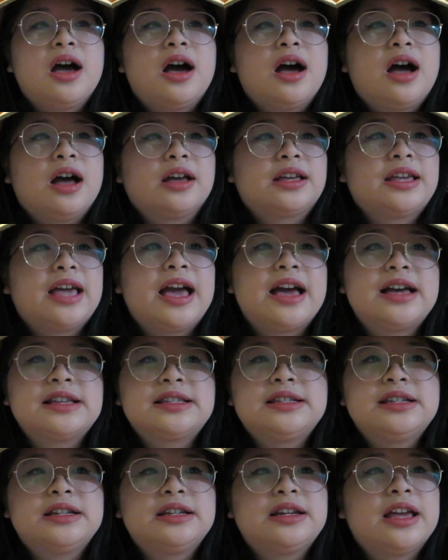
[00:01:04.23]
Uh,
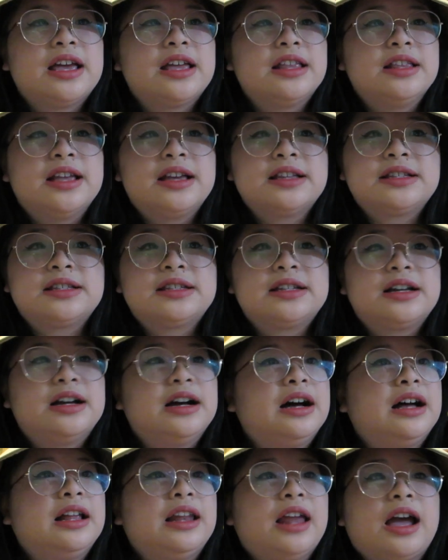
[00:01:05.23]
Cassian and
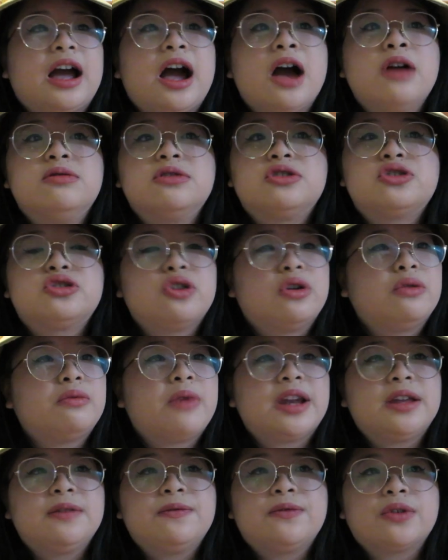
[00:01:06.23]
Nesta, like I was so
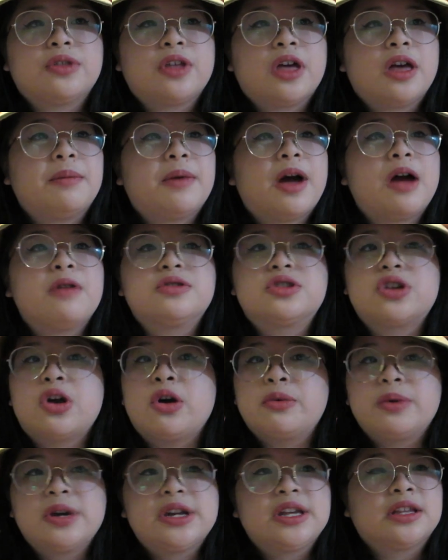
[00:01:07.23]
ready for them. I was
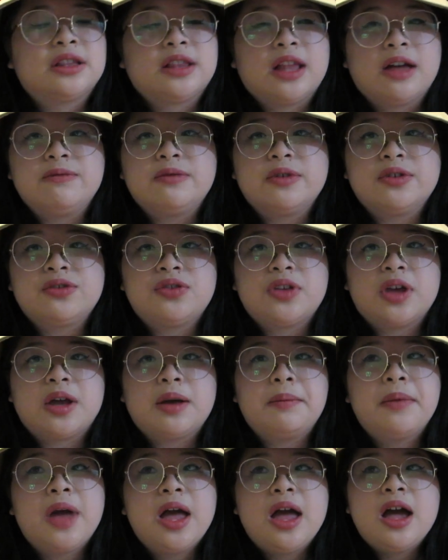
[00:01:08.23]
already in love with
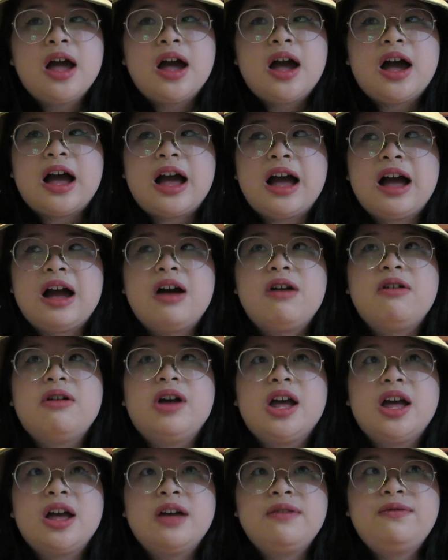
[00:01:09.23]
them.
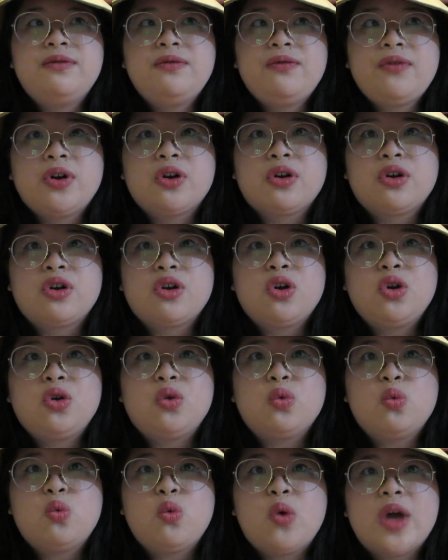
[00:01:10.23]
However,
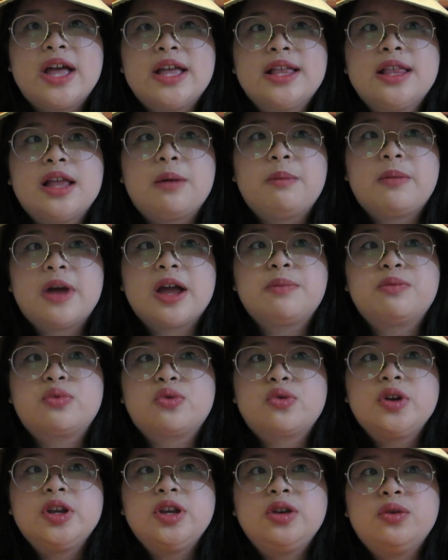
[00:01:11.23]
when my
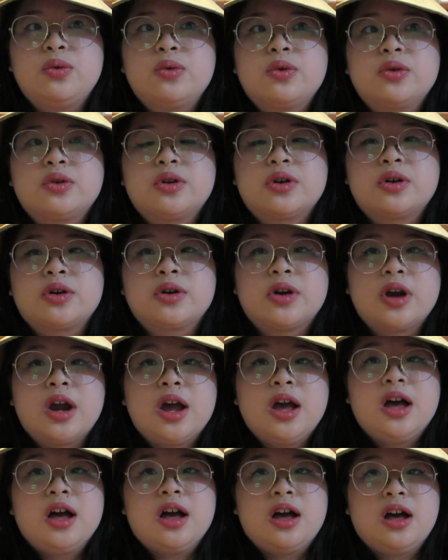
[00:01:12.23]
pre-order
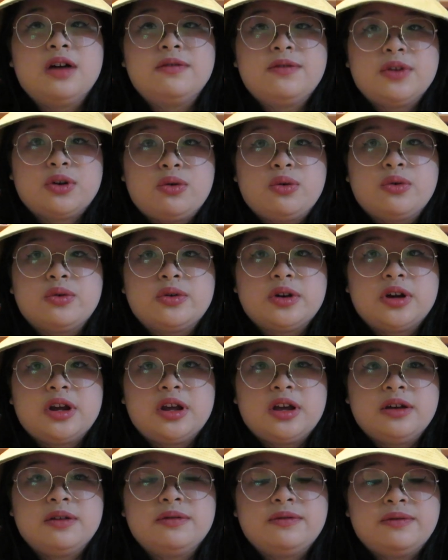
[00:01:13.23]
of A Court
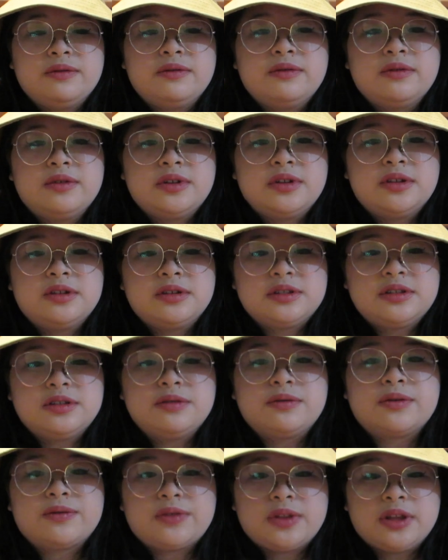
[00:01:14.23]
of
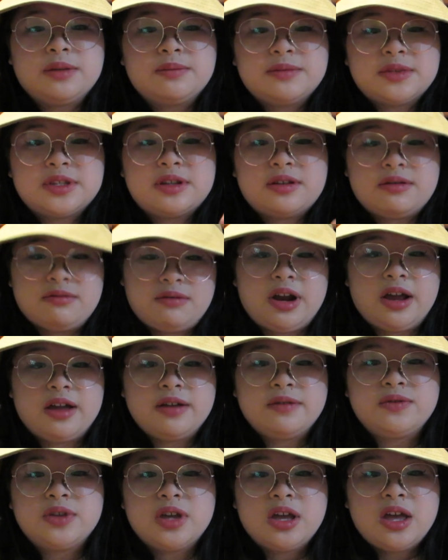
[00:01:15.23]
Silver Flames
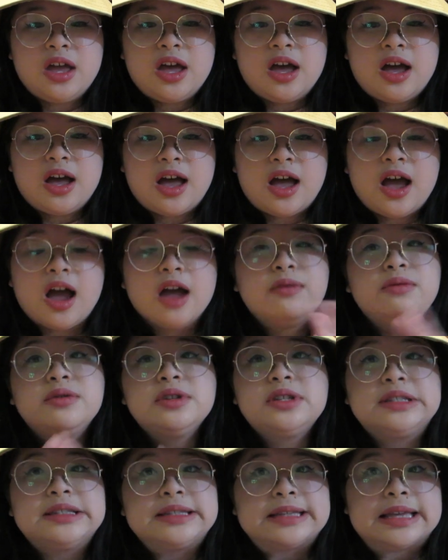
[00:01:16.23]
arrived, I
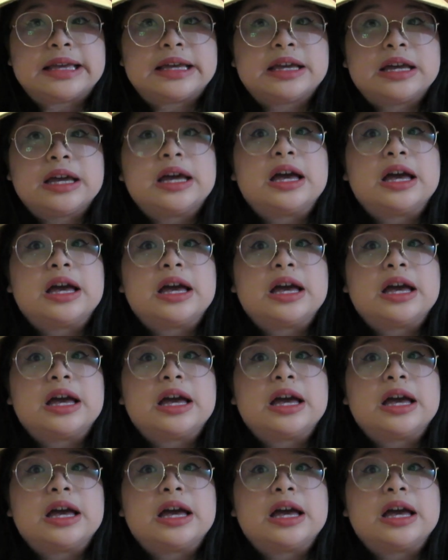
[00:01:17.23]
was like